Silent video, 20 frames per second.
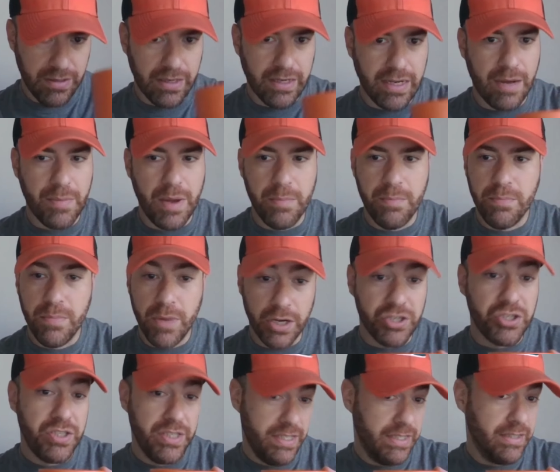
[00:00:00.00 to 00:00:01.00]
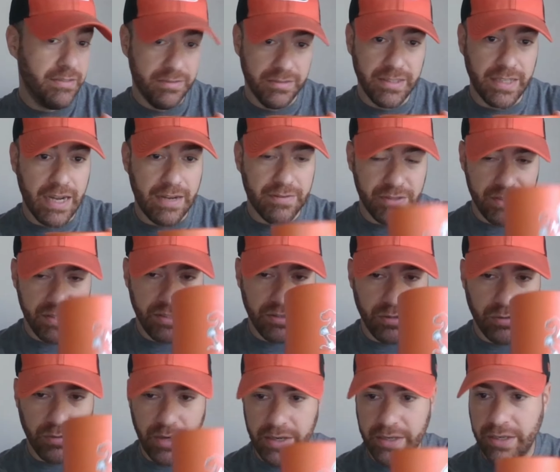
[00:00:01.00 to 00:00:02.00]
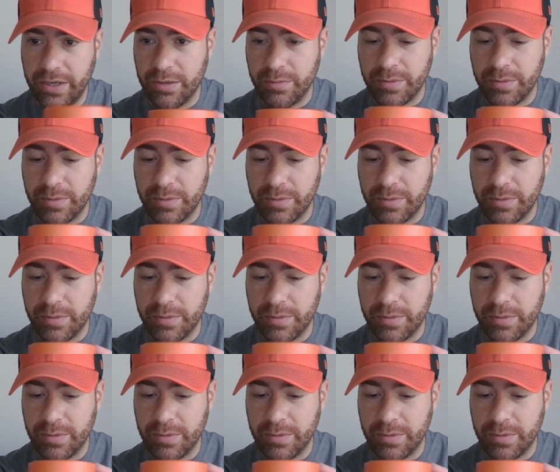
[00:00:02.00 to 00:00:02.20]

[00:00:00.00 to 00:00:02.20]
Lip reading: Got my much needed cafecito right here.